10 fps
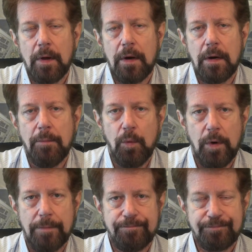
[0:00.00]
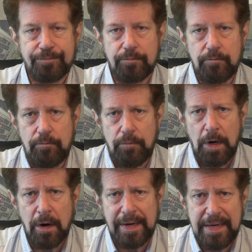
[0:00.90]
Number 1,
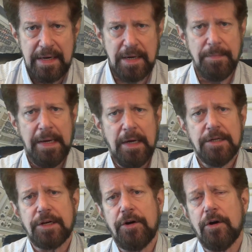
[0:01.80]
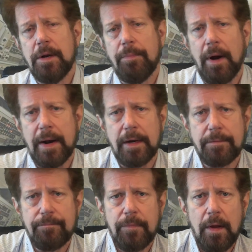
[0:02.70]
our Github security product.
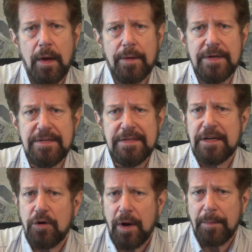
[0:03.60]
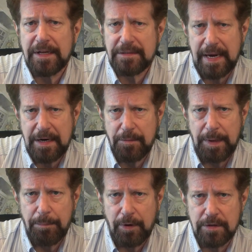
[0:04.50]
This is incredibly exciting to me
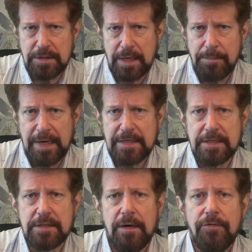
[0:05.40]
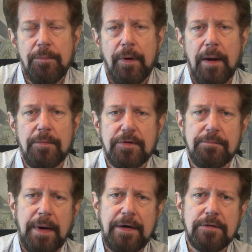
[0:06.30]
personally because it solves the problems of
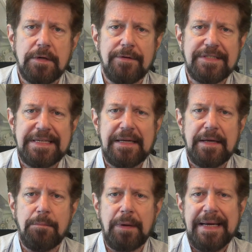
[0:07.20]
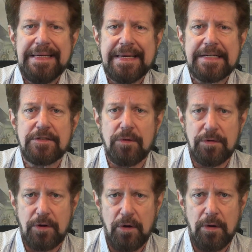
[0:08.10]
Microsoft stealing plain text source
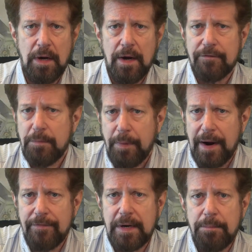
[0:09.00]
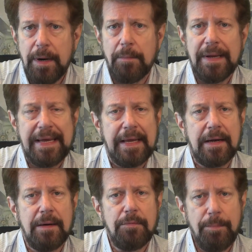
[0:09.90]
code from private and public
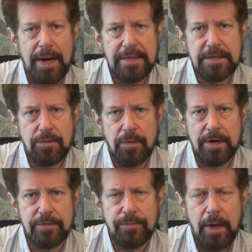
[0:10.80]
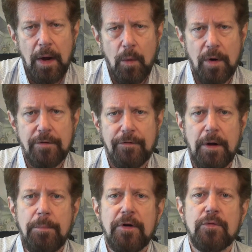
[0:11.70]
GitHub repositories, where
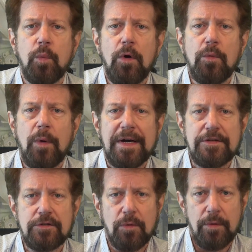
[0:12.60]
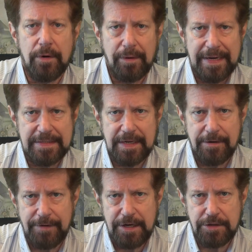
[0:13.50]
developers worldwide store their latest
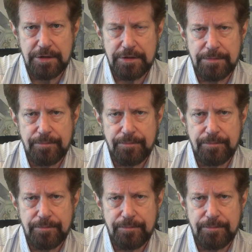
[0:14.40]
innovations.